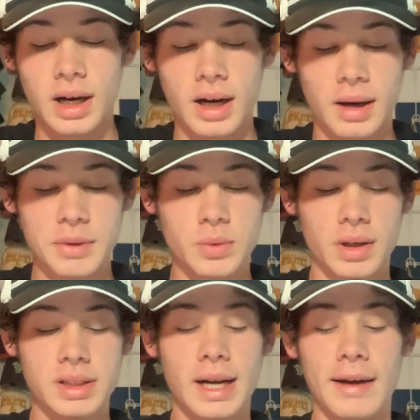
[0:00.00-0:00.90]
as
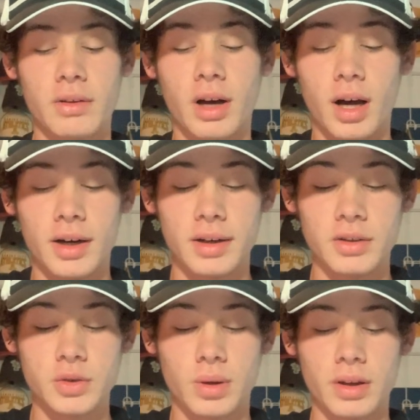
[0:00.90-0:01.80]
well as Kyle Connor. And
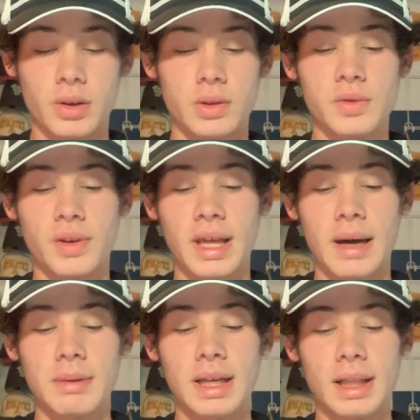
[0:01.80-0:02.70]
those were all the goals for
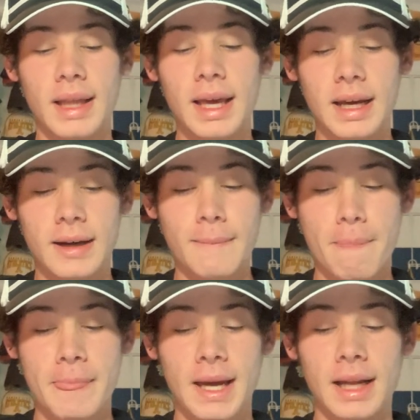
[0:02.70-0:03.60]
them. The Atlantic
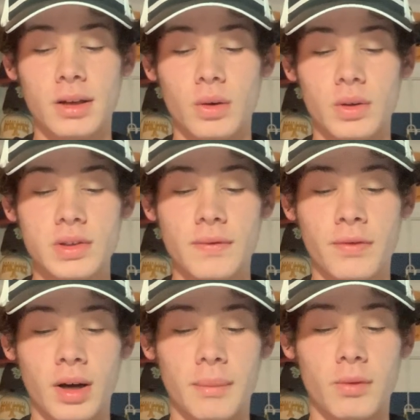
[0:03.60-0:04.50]
had goals
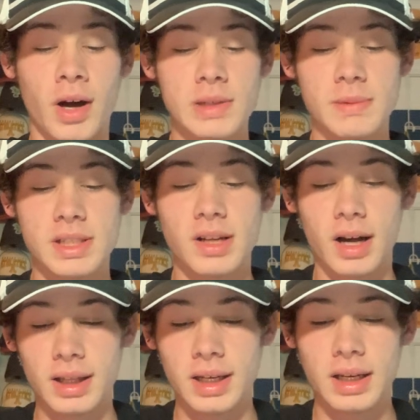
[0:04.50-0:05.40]
from Rasmus
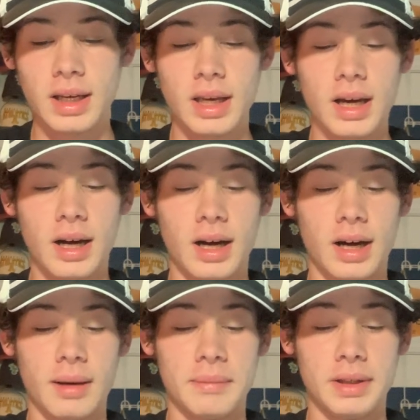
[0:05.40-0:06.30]
Dahlin,
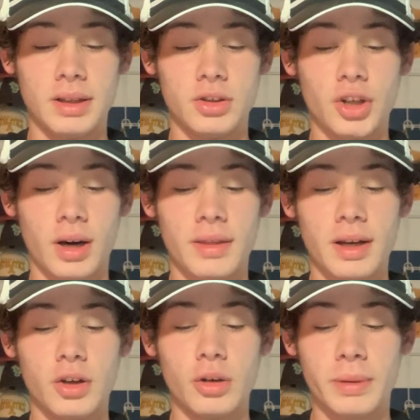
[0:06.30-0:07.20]

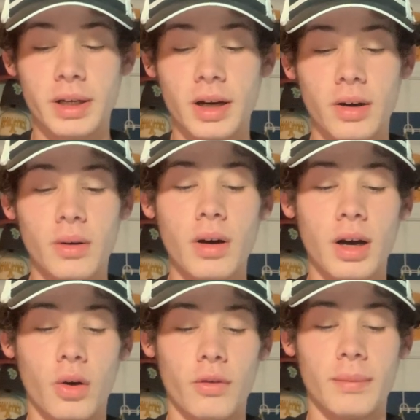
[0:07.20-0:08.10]
Jonathan Huberdeau,
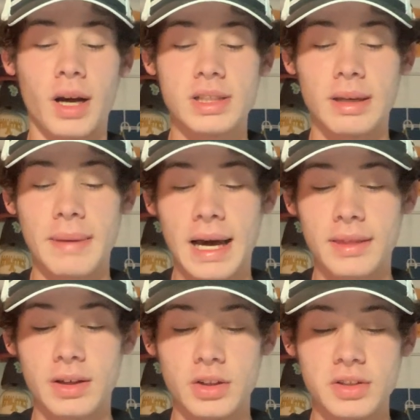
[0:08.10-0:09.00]
a goal from Austin
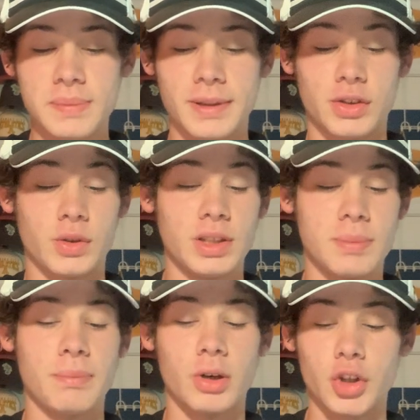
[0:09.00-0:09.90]
Matthews,
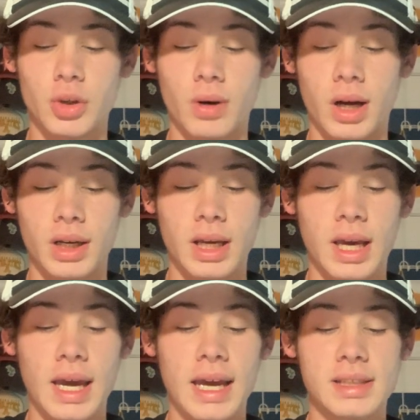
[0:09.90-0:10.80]
Patrice Bergeron,
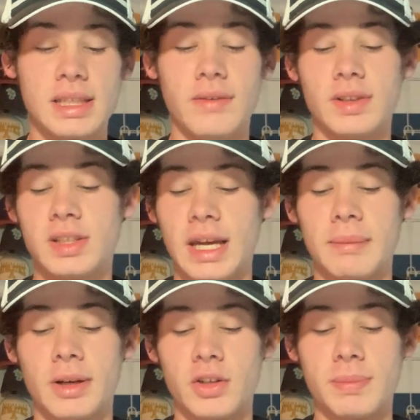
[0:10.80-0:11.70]
and Steven
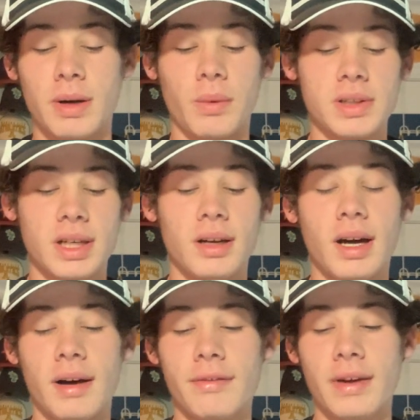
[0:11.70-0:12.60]
Stamkos, but it wasn't
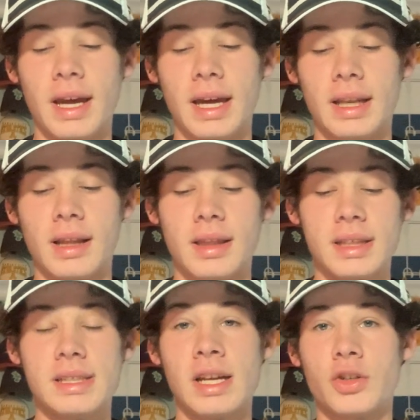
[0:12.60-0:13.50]
enough, and
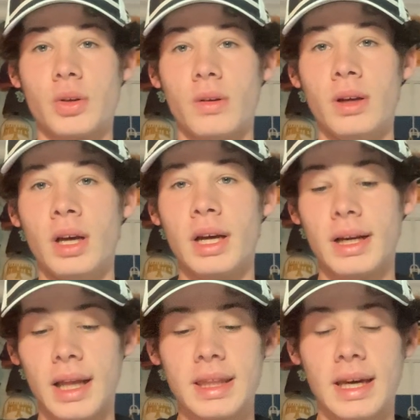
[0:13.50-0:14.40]
the Central
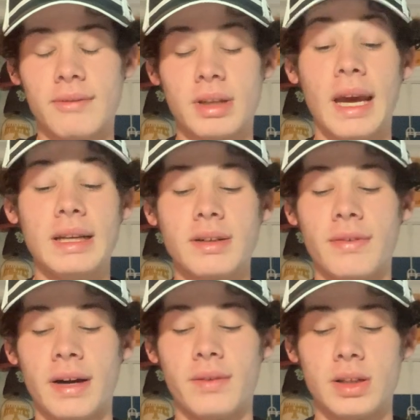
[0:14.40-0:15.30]
got the
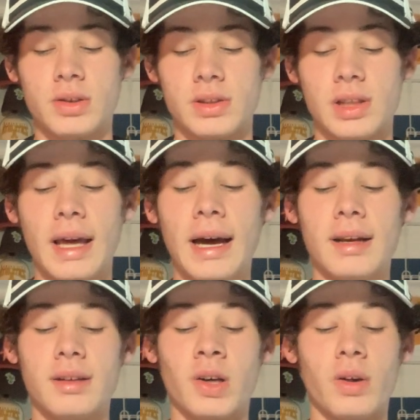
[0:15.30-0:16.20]
8-5 victory. So they
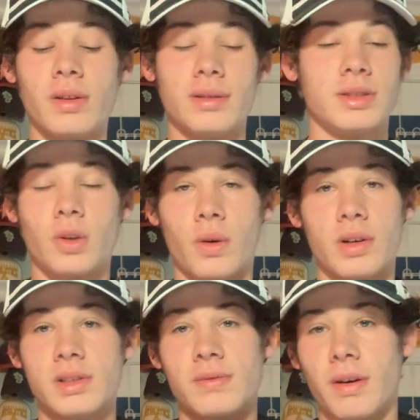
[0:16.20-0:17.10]
had goal
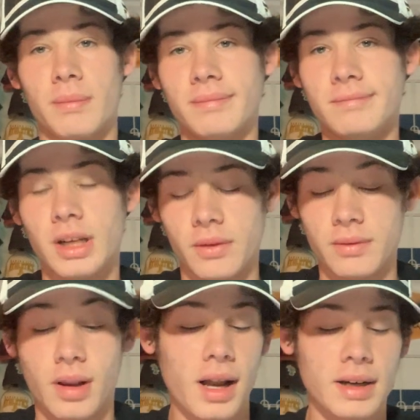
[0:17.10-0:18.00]
scorers from, you know,
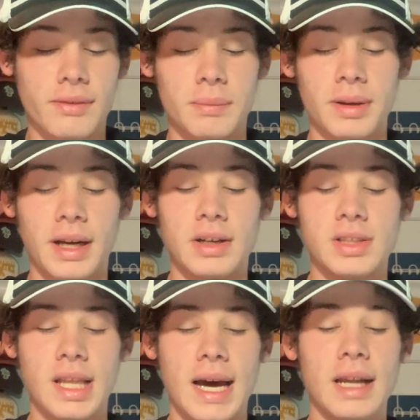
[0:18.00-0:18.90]
a lot of different players
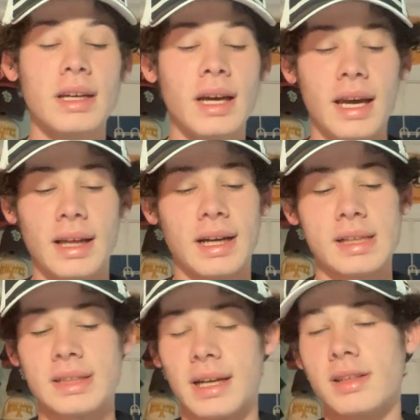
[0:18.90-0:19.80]
in that, and like I
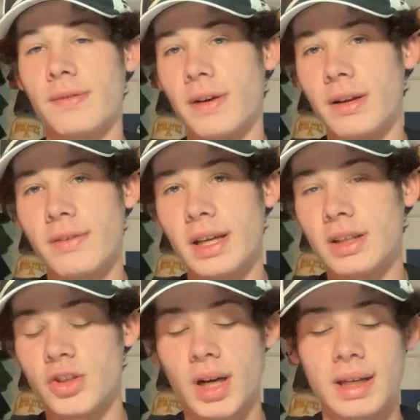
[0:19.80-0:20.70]
said, it's a fun event.
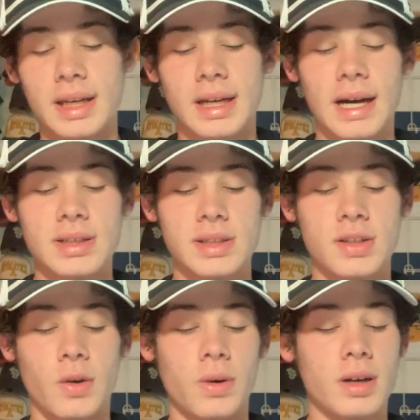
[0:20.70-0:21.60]
They're trying to get guys to
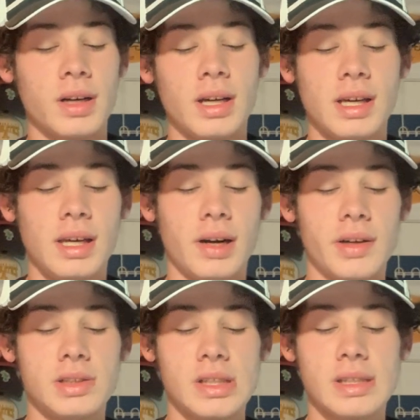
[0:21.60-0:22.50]
score, you know,
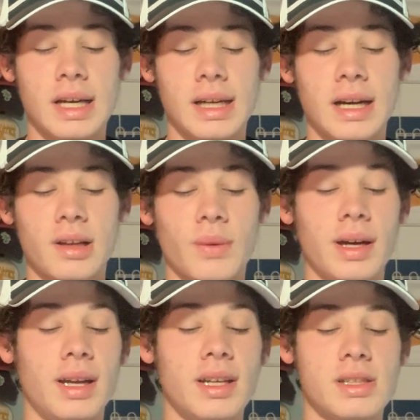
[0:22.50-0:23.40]
it's just that kind of the
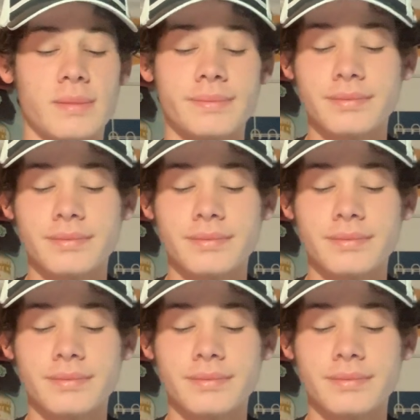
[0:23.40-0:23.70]
way it is.